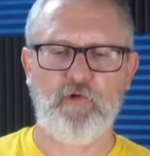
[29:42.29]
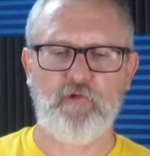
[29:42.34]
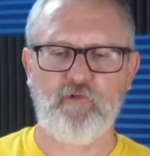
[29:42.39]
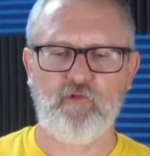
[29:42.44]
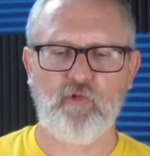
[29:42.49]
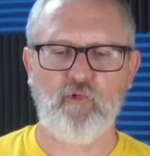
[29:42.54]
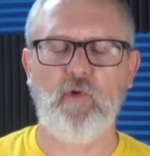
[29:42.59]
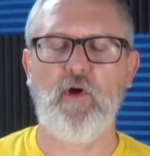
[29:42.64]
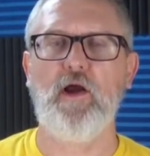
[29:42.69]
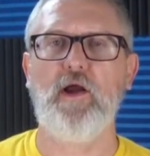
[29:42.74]

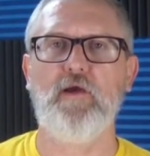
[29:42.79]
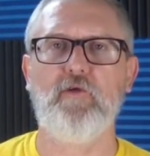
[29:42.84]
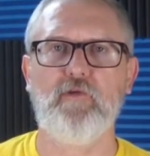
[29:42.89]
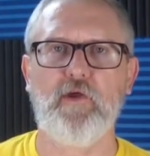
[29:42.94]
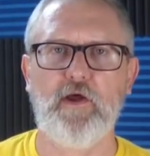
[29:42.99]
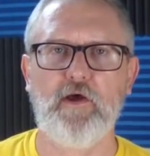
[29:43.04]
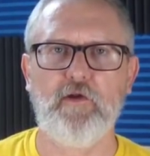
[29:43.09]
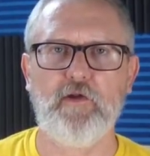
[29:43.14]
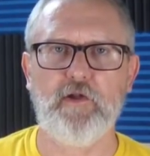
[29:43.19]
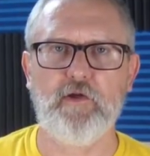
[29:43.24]
cries
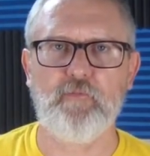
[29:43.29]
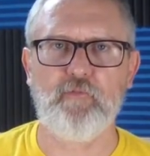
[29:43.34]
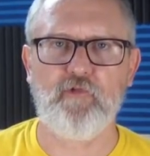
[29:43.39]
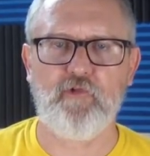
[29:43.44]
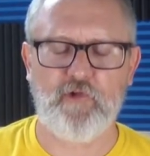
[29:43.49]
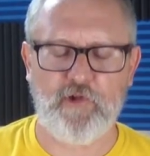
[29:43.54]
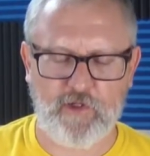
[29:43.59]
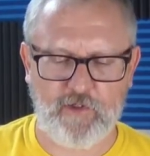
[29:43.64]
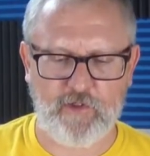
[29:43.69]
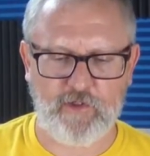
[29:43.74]
out
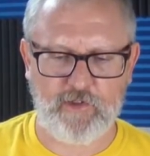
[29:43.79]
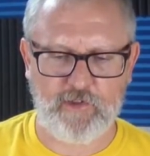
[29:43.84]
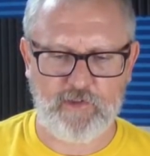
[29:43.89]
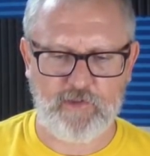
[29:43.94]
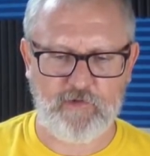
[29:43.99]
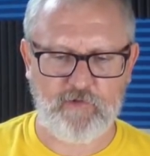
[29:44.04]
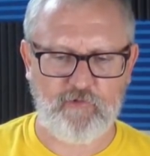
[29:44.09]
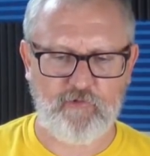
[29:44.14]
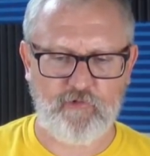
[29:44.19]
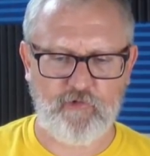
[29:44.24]
obscenity.
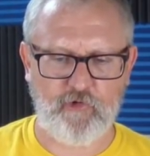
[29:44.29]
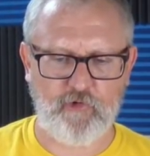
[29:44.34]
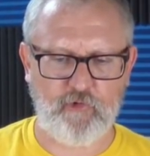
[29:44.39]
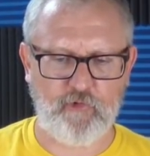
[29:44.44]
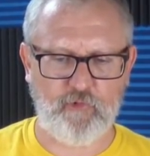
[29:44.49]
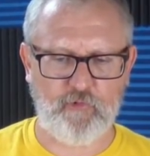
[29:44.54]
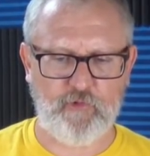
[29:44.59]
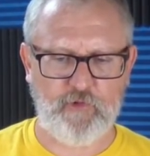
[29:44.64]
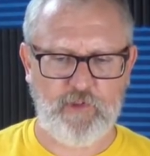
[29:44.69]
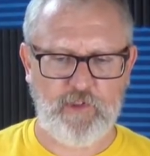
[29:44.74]

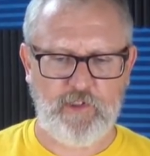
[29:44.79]
So